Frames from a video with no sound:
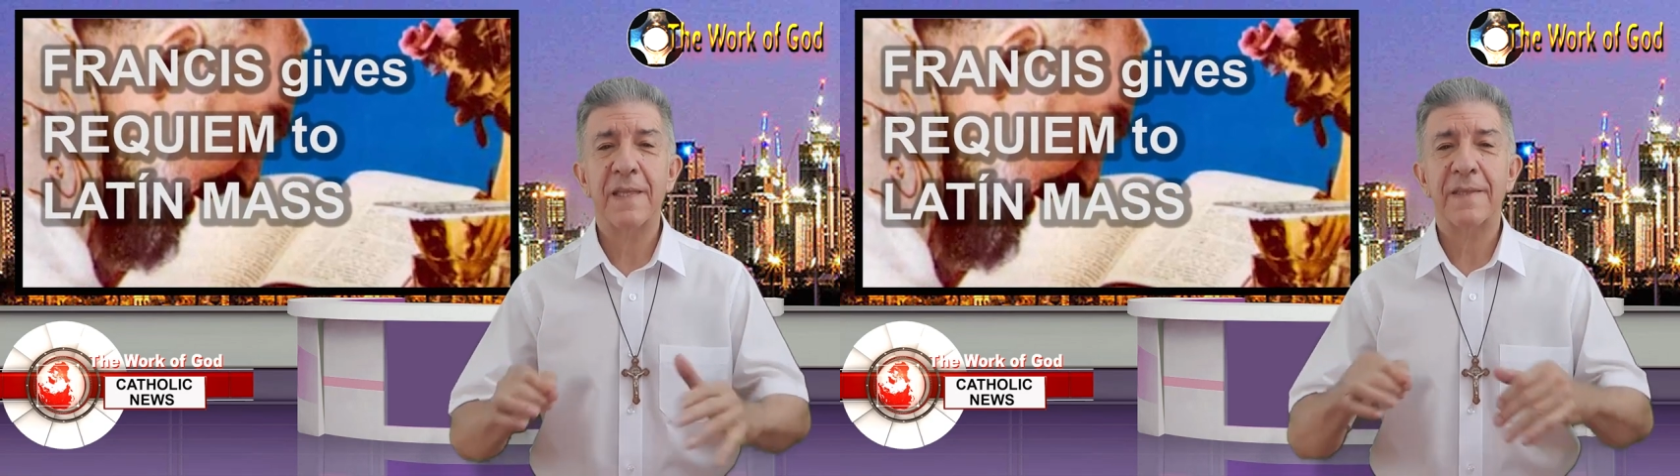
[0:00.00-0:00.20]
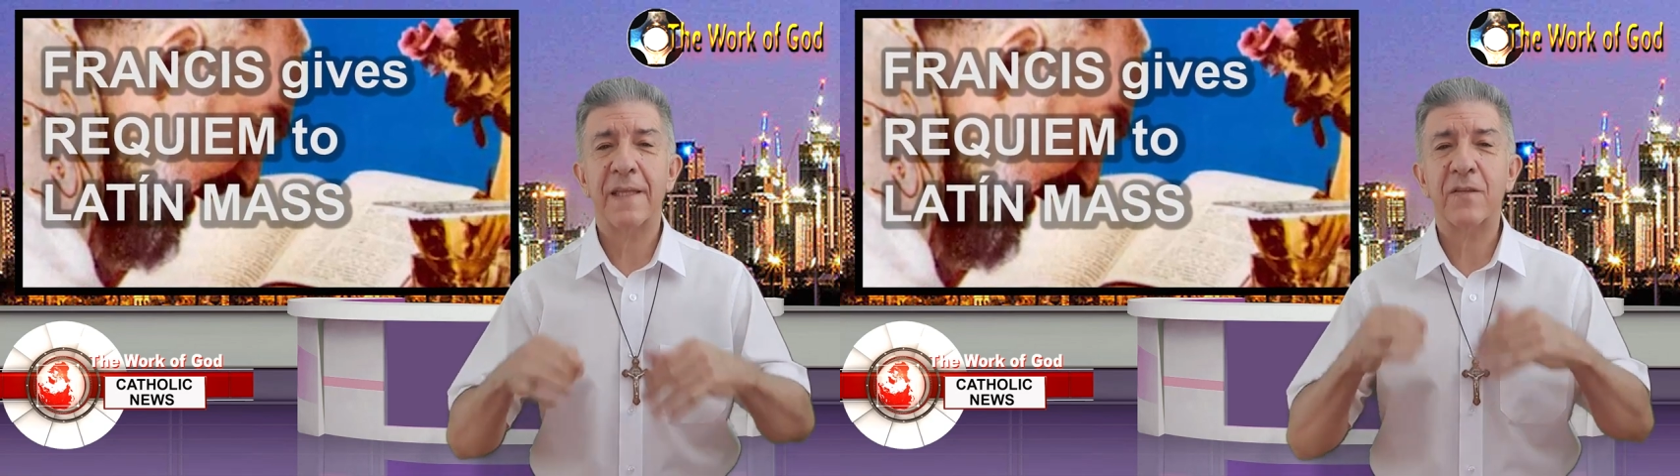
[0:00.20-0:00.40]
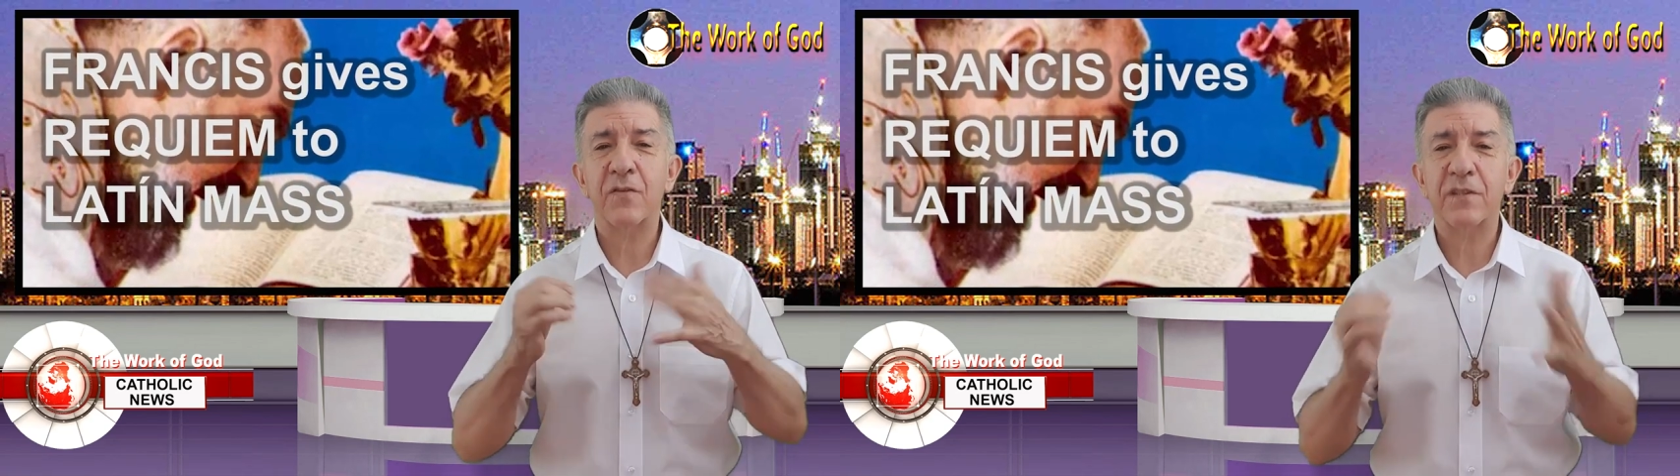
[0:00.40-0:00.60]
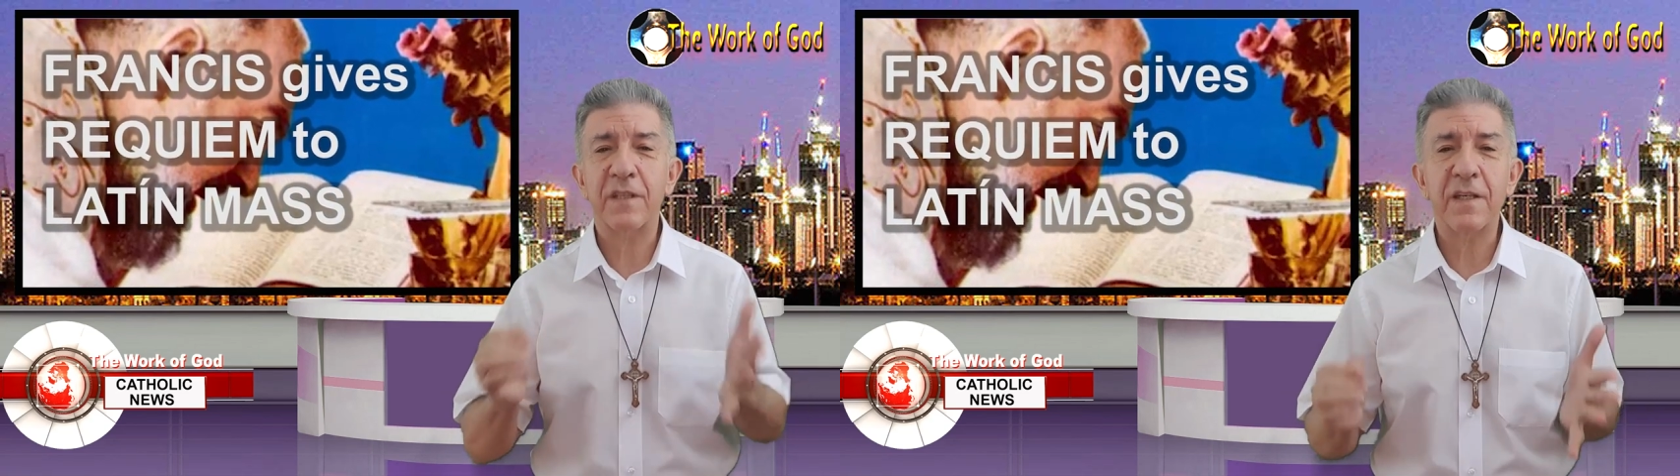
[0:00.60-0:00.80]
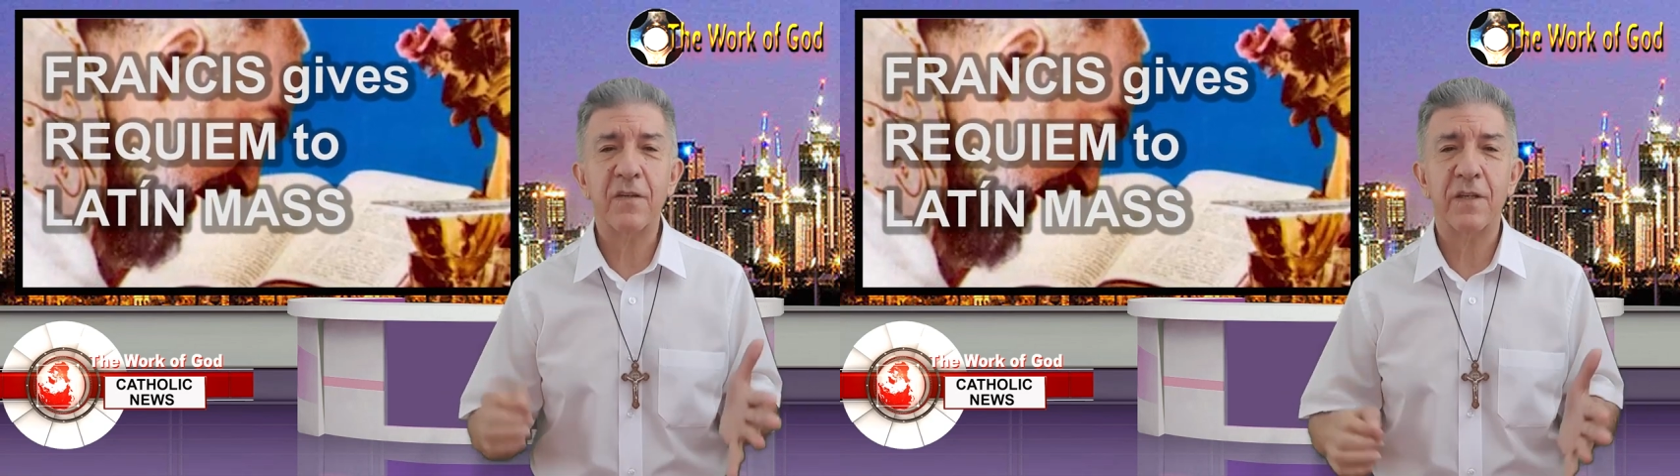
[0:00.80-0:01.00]
that
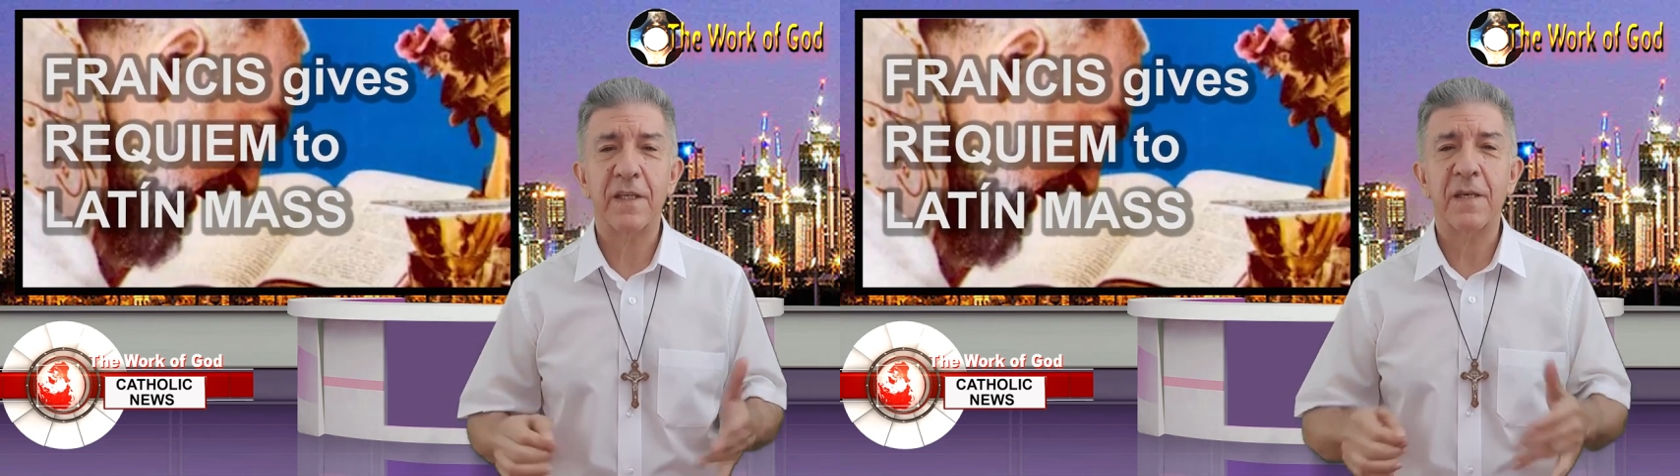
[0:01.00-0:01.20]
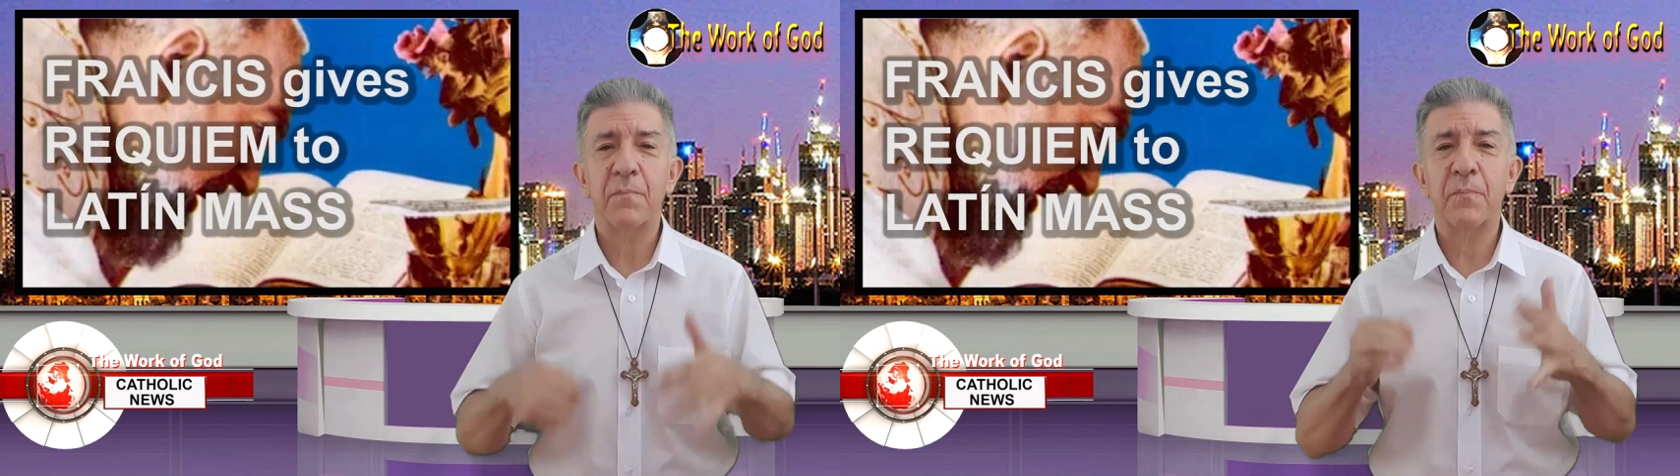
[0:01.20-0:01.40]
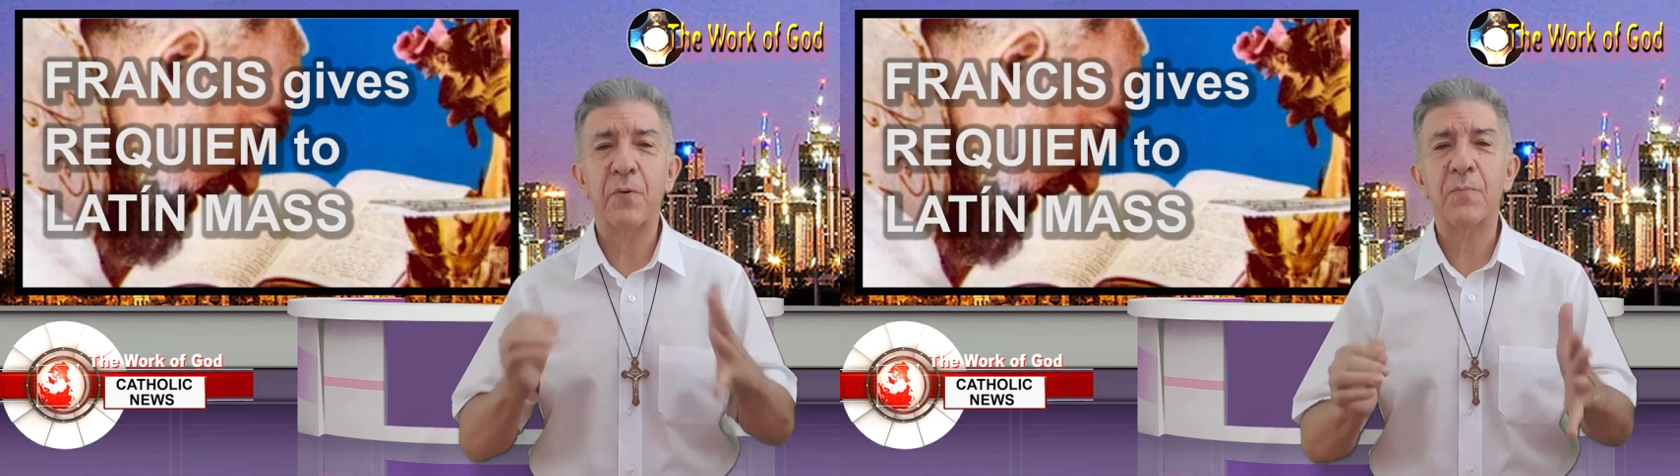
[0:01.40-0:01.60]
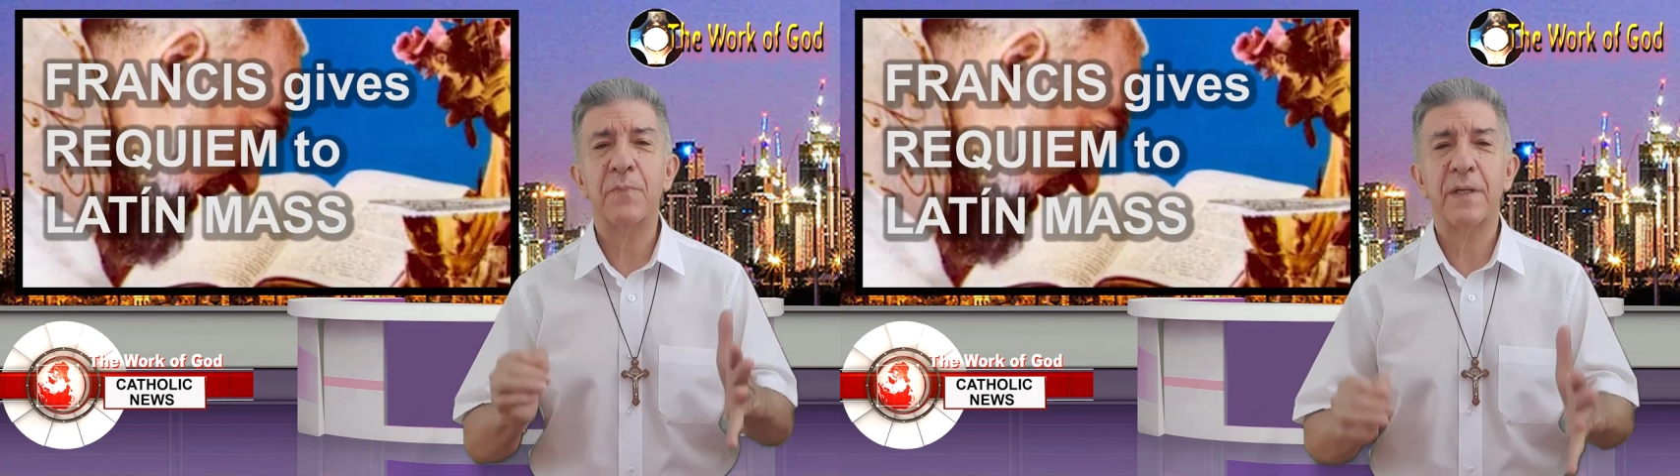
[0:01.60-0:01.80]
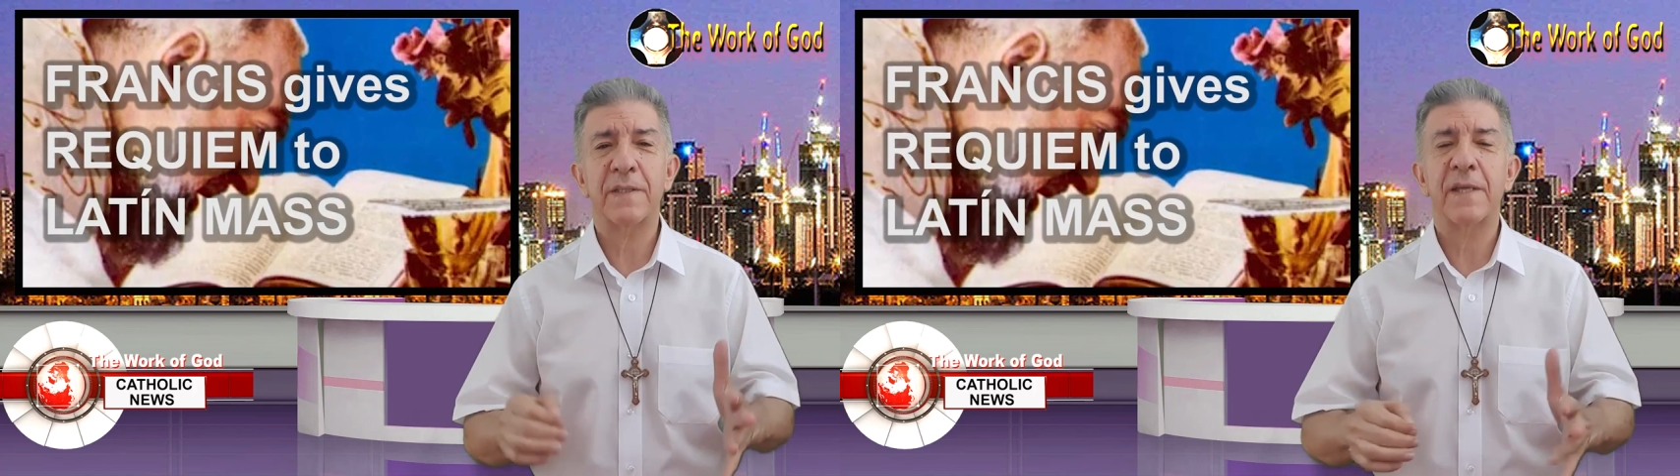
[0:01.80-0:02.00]
continually
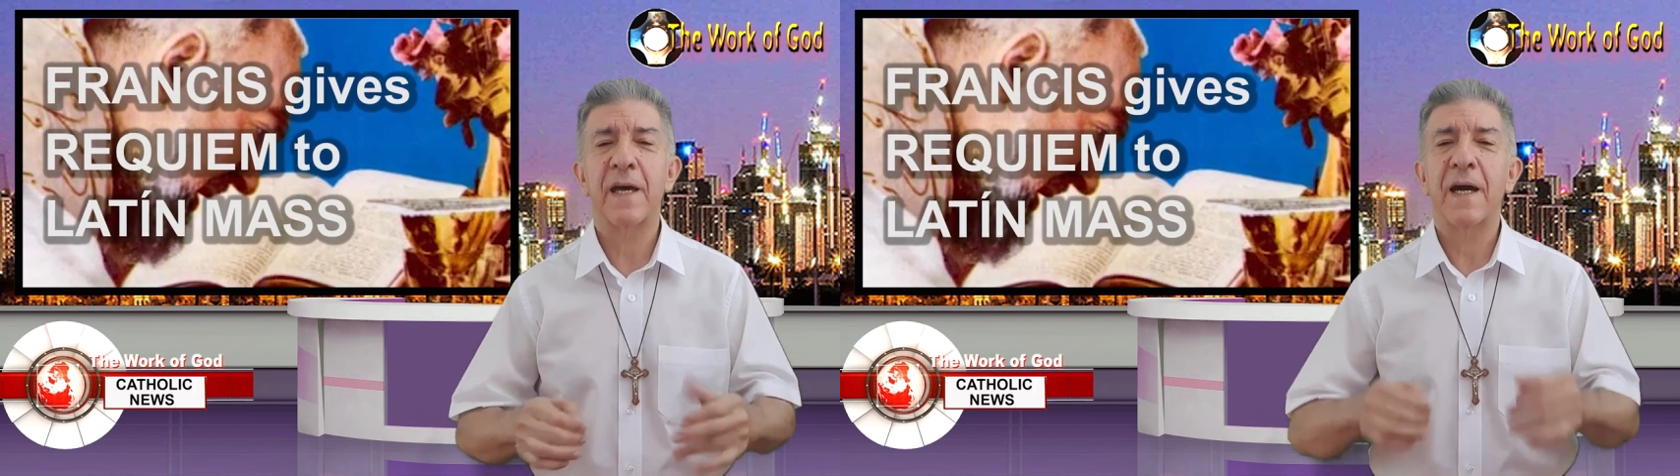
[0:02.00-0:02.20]
bombard